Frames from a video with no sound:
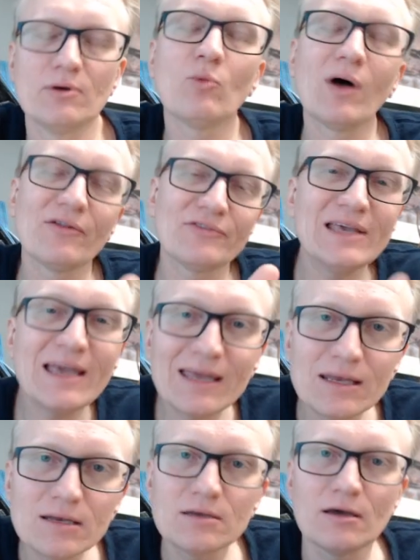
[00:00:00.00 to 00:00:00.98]
Well, at the
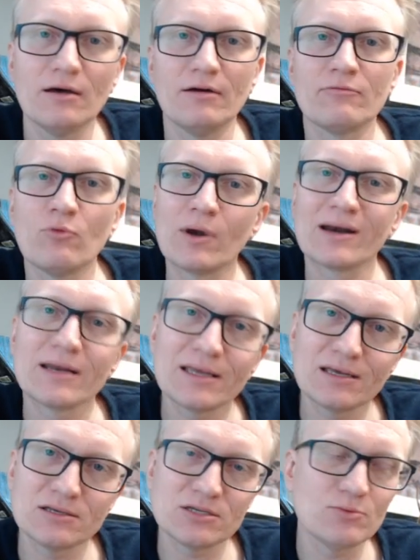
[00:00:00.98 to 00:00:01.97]
end of what it
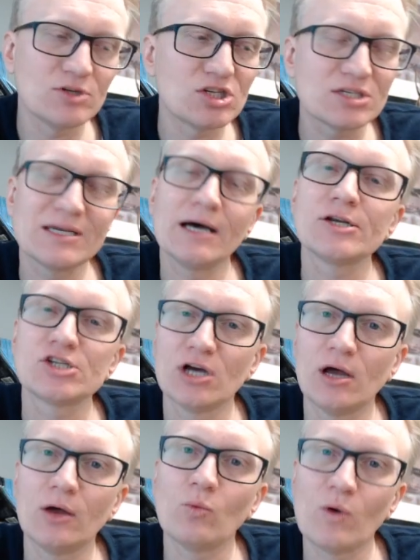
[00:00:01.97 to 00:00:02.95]
is, you would just touch
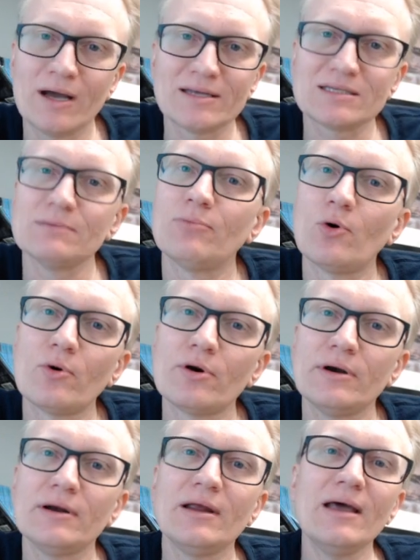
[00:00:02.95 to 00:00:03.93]
on why it's
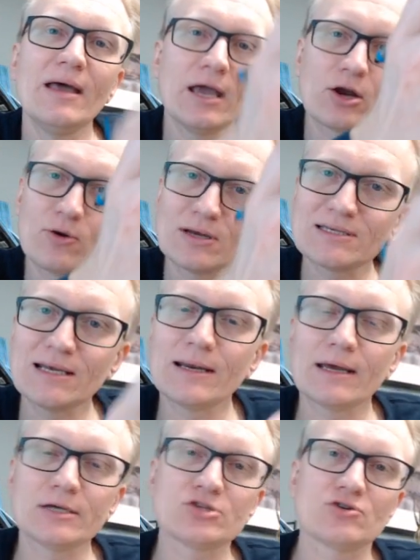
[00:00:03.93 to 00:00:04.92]
important. It creates a
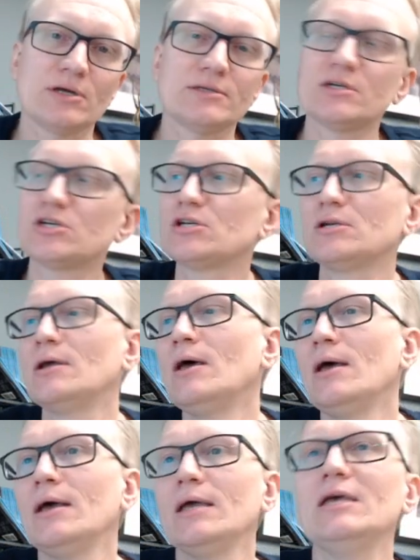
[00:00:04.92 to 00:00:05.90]
nice transition
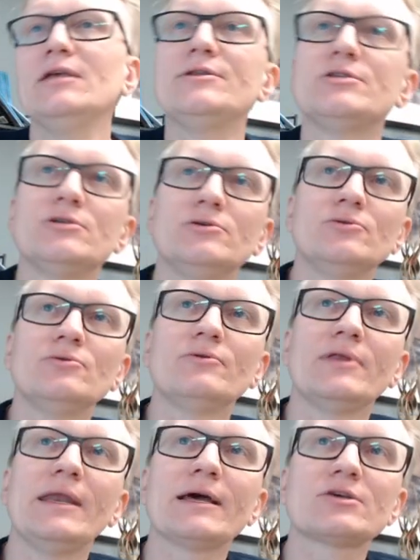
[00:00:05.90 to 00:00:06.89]
into
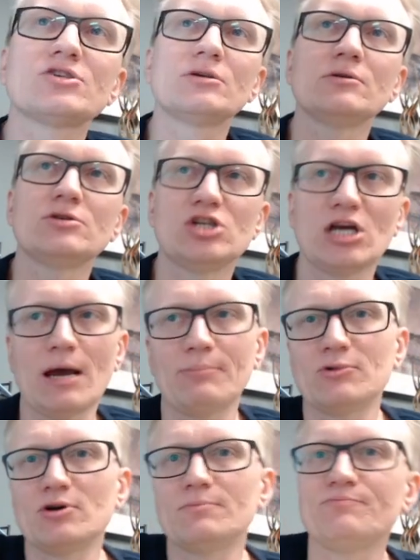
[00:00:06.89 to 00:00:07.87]
the next
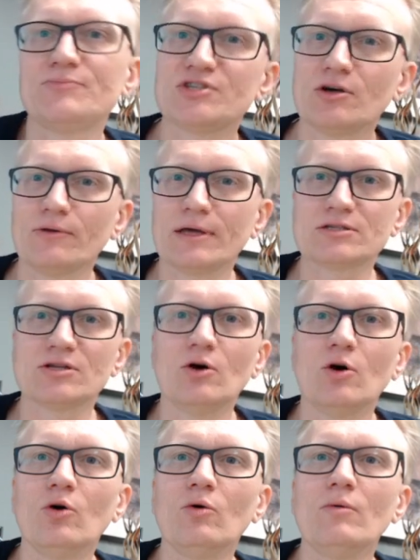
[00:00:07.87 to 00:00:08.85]
chapter. So that's the
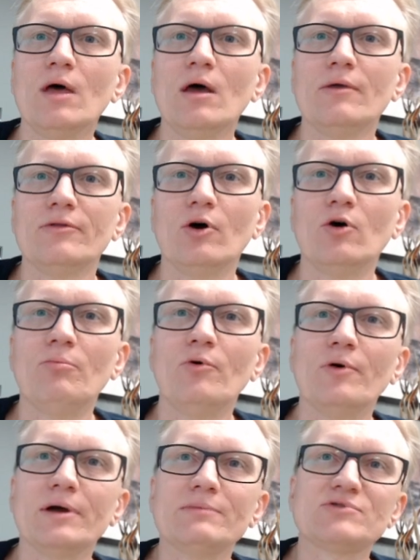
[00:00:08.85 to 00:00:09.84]
whole
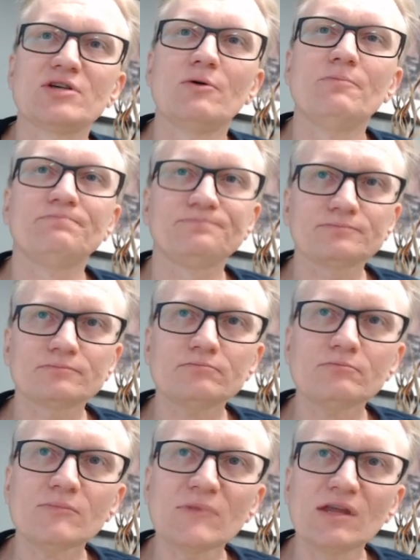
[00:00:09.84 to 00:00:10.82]
point. So
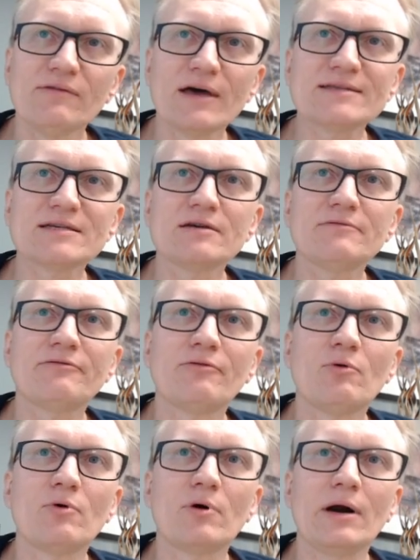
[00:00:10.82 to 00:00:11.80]
that's it
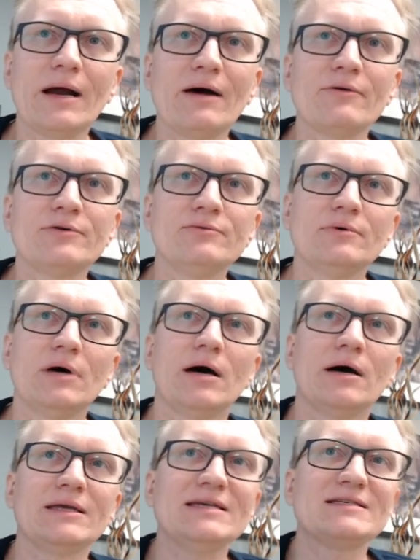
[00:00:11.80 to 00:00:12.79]
for how to
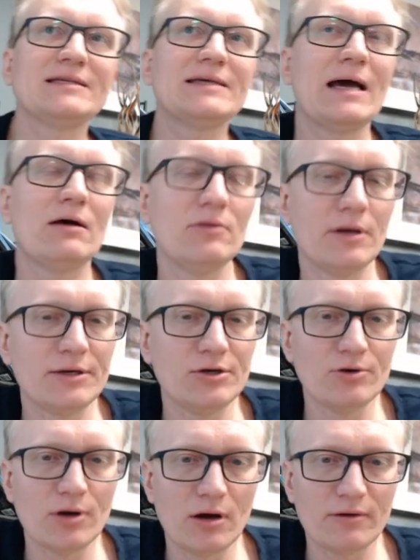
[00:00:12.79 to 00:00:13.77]
easily outline your
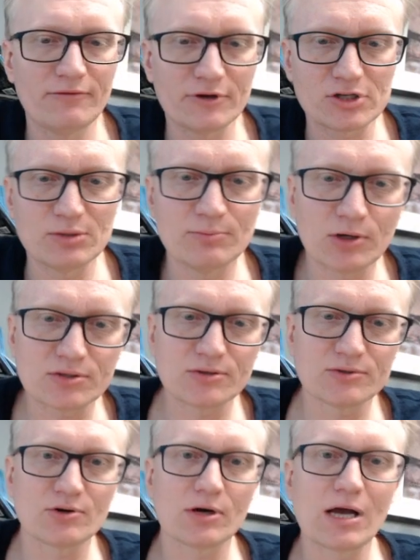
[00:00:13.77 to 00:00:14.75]
nonfiction books.
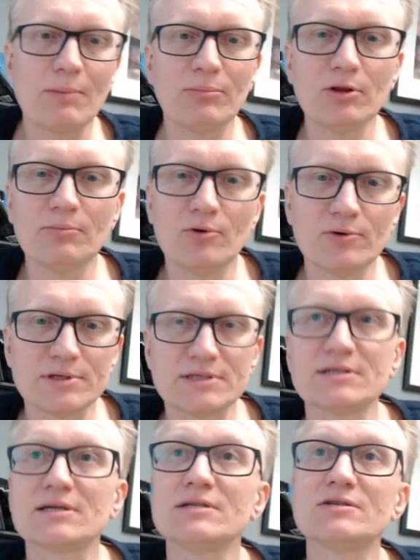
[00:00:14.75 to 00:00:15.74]
Those are a couple of points
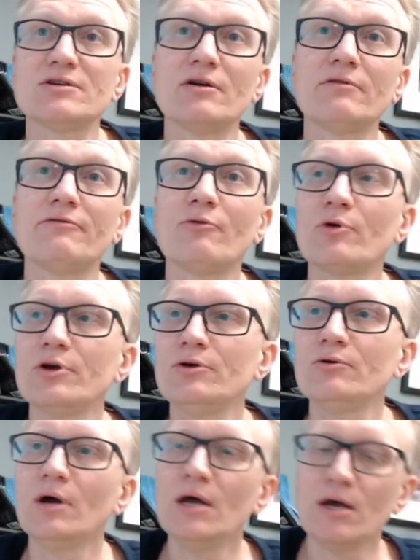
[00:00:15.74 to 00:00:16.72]
to consider for
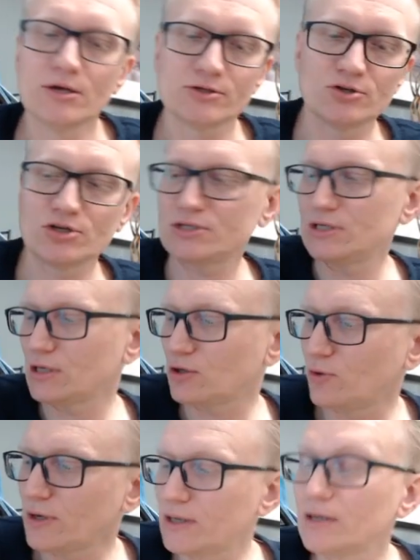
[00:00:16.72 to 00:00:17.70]
you. So just in a
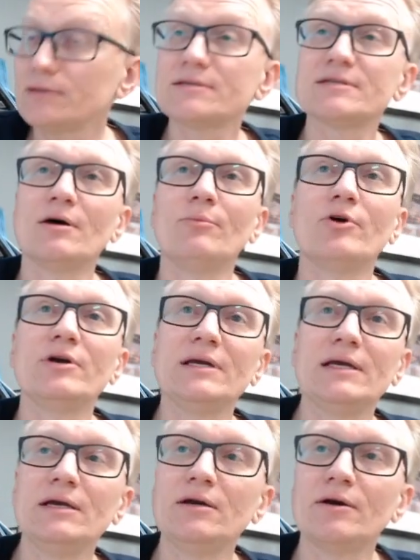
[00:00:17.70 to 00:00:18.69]
quick summary
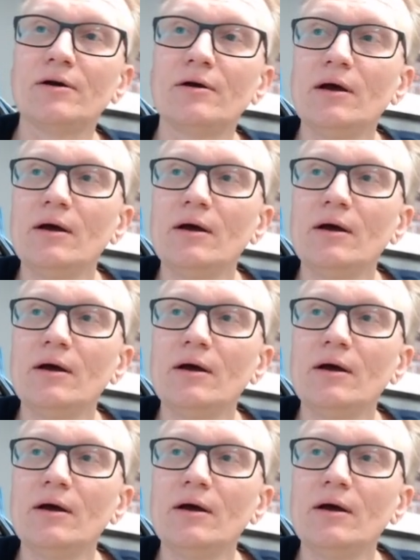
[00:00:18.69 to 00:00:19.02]
here.